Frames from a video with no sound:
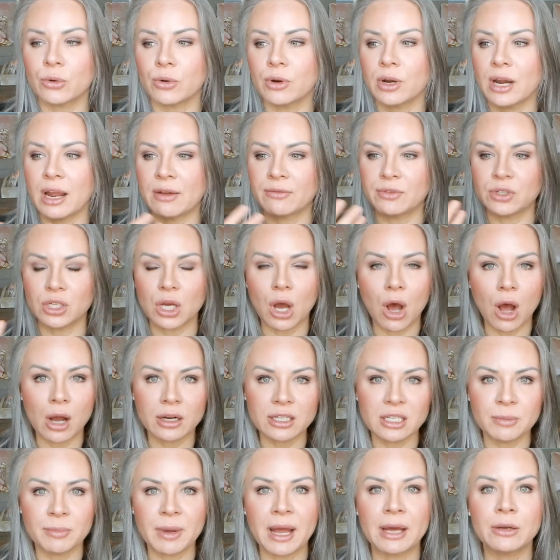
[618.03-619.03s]
or have
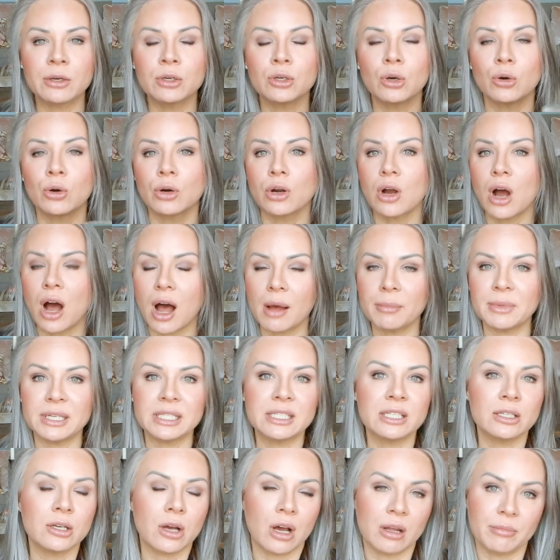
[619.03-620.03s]
talked about it or
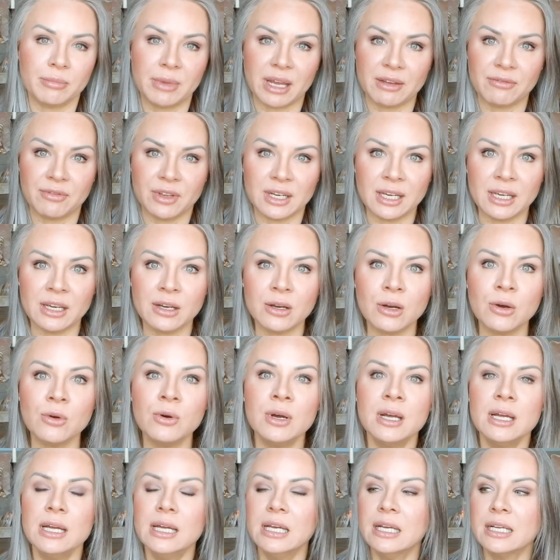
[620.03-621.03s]
commented on my
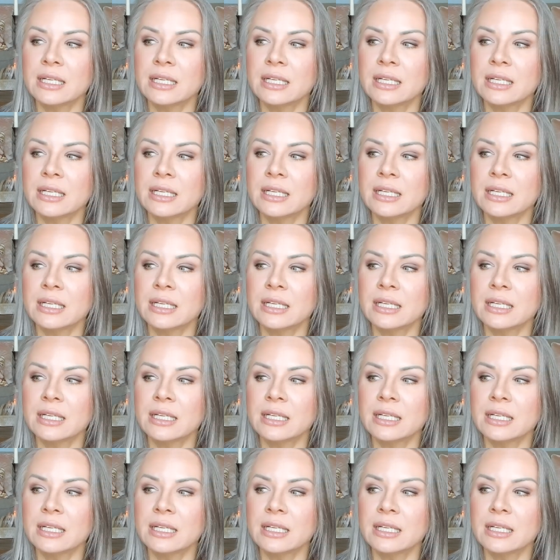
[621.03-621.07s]
video